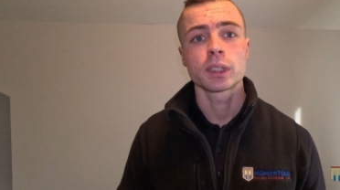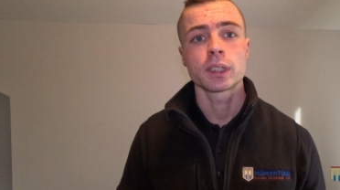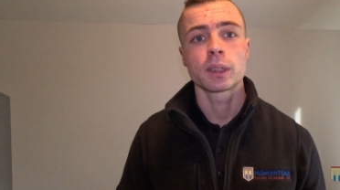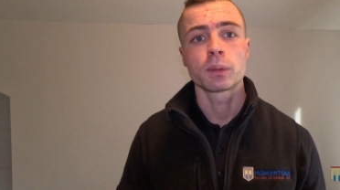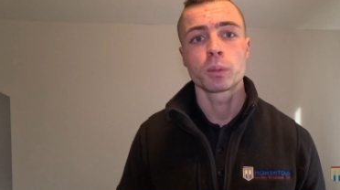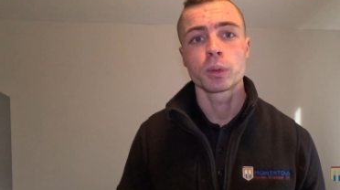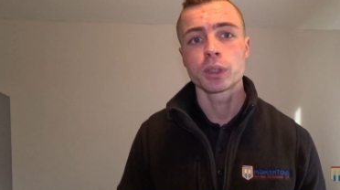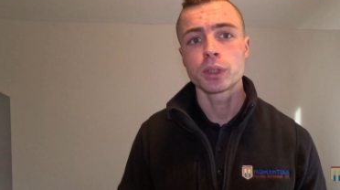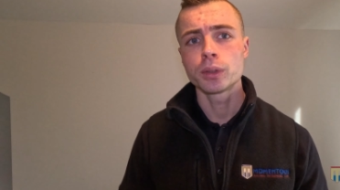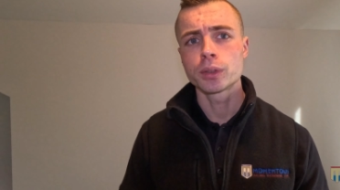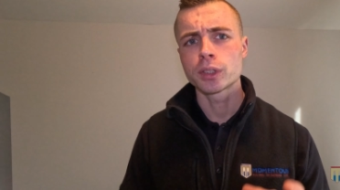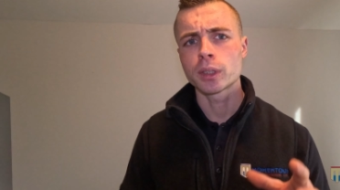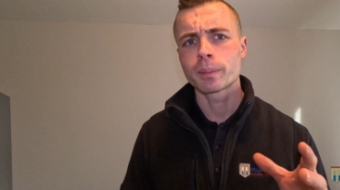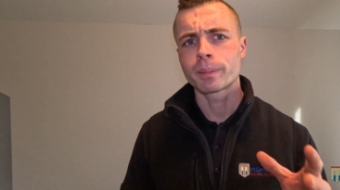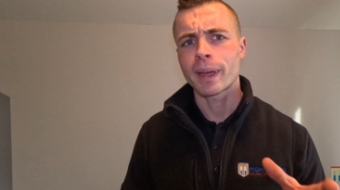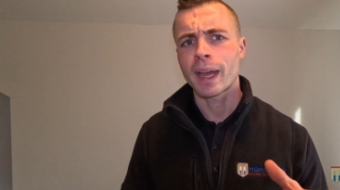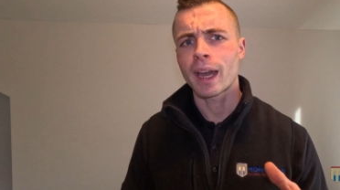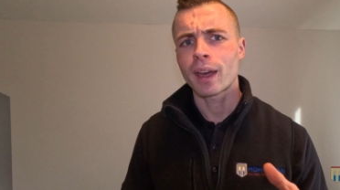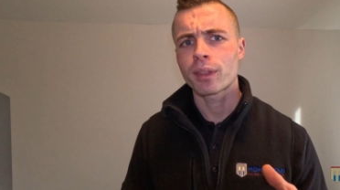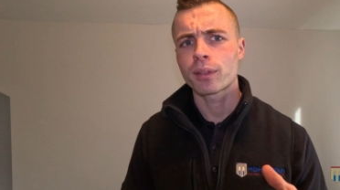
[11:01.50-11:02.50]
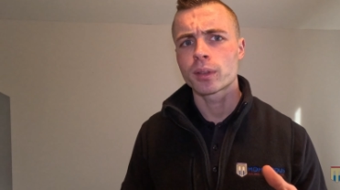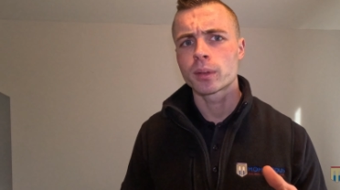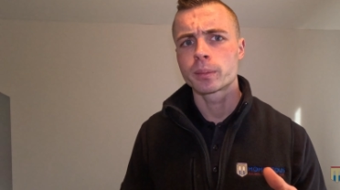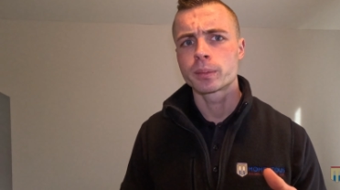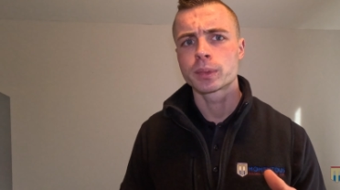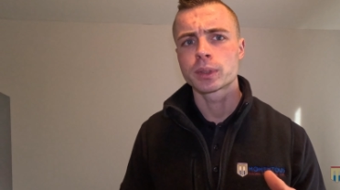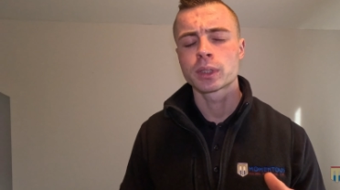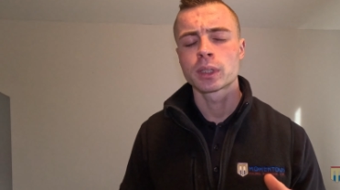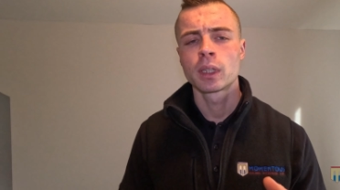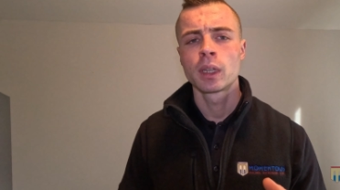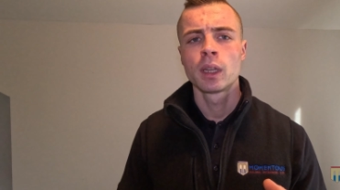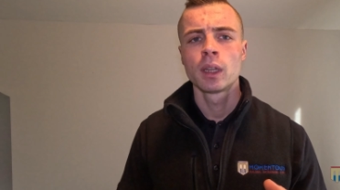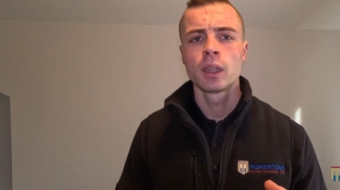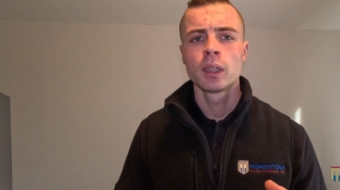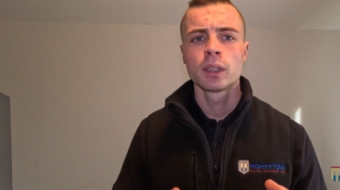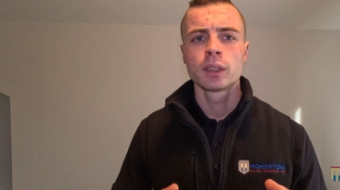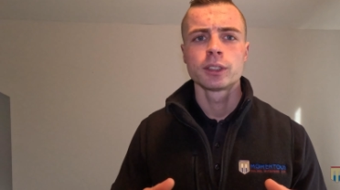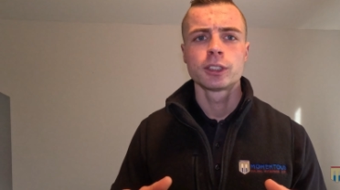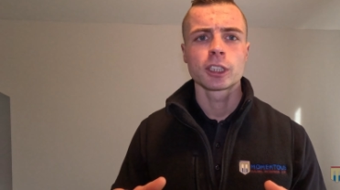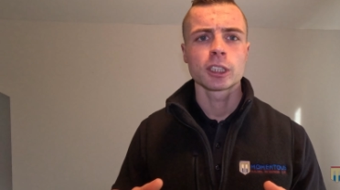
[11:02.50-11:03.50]
it in. We're using bathrooms
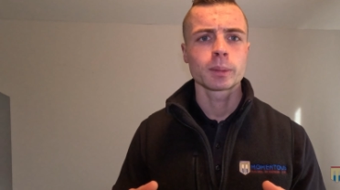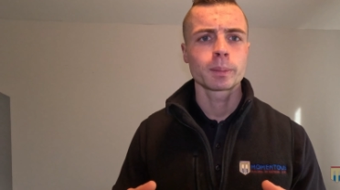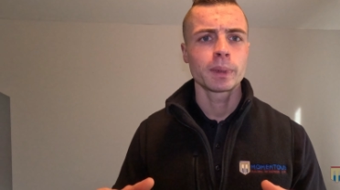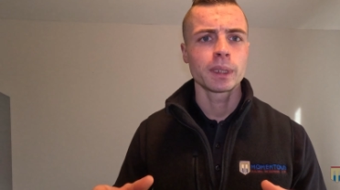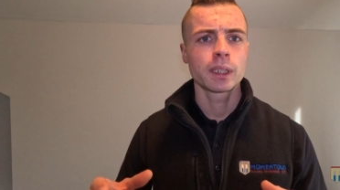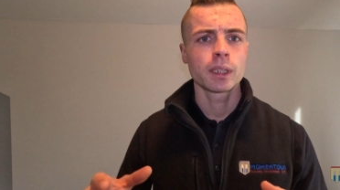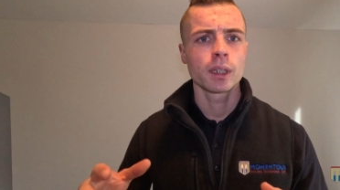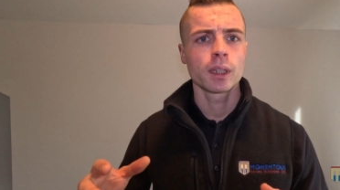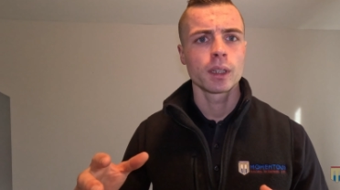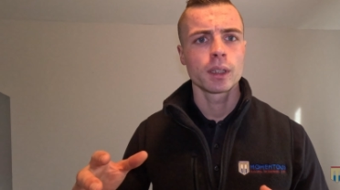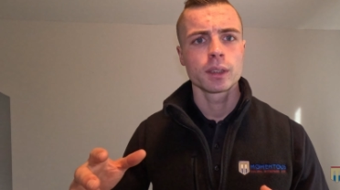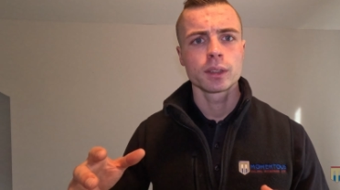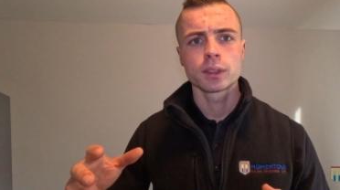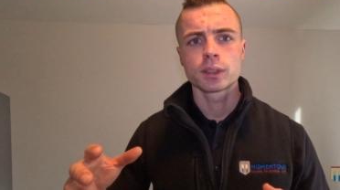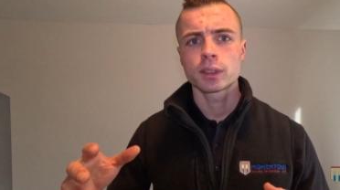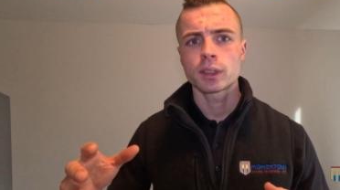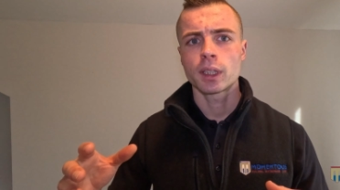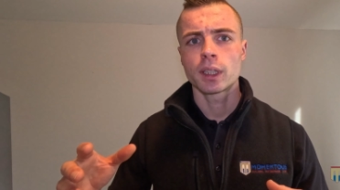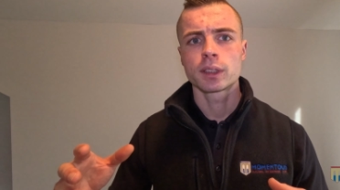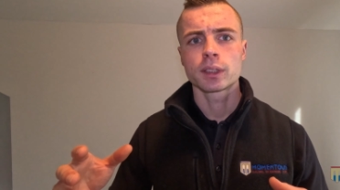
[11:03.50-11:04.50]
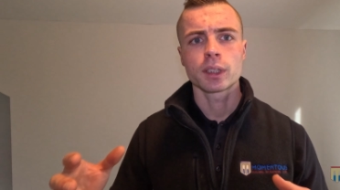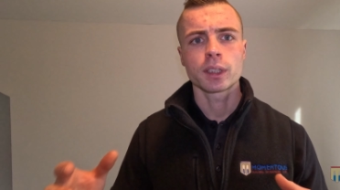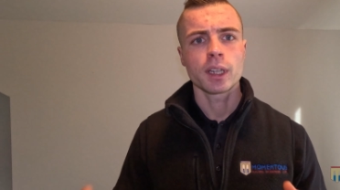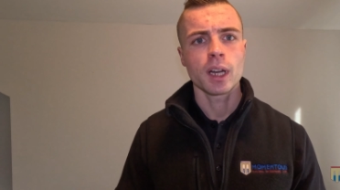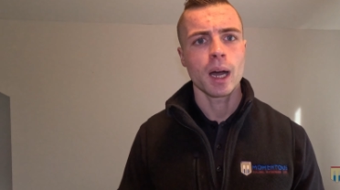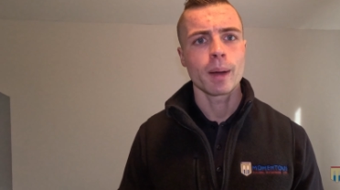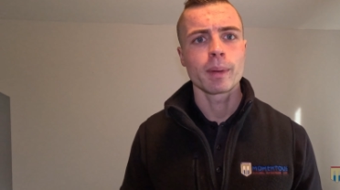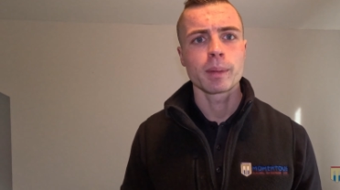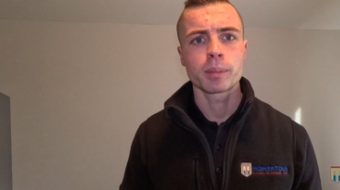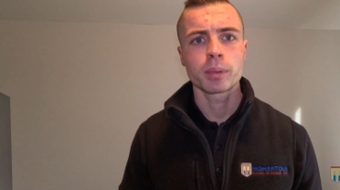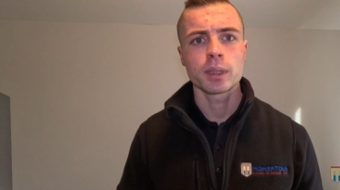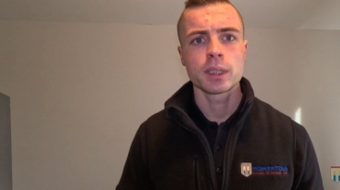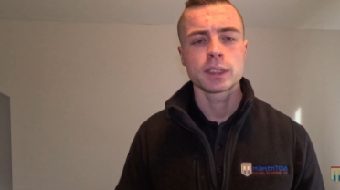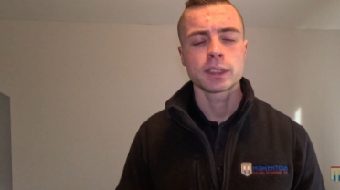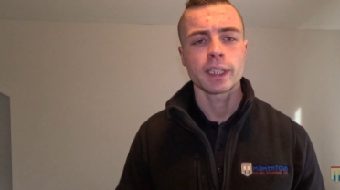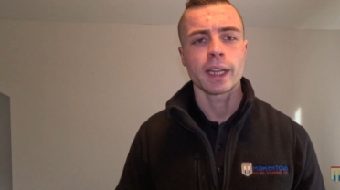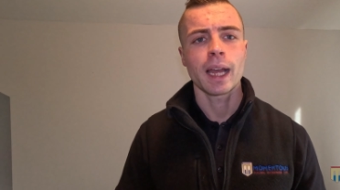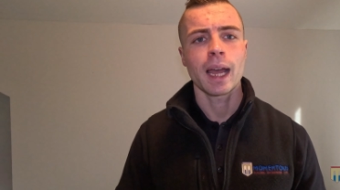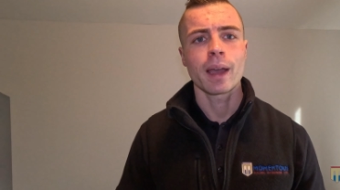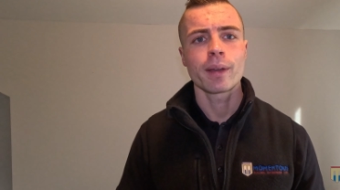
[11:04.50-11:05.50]
just because it's a common place
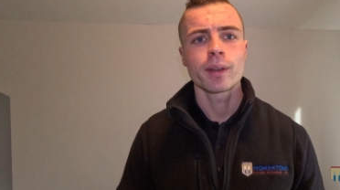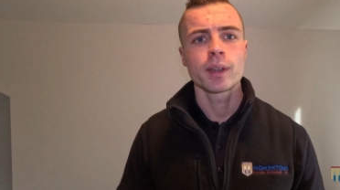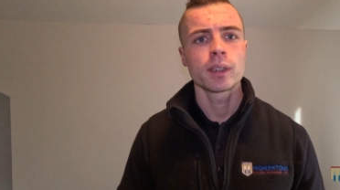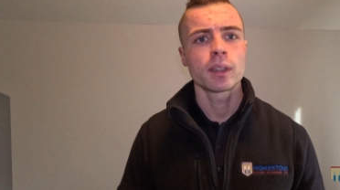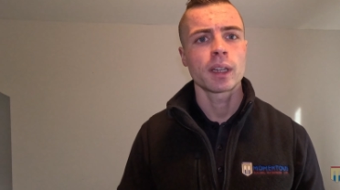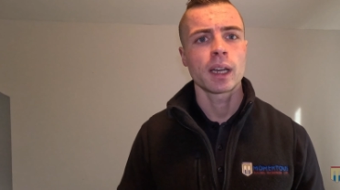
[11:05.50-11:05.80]
to have it.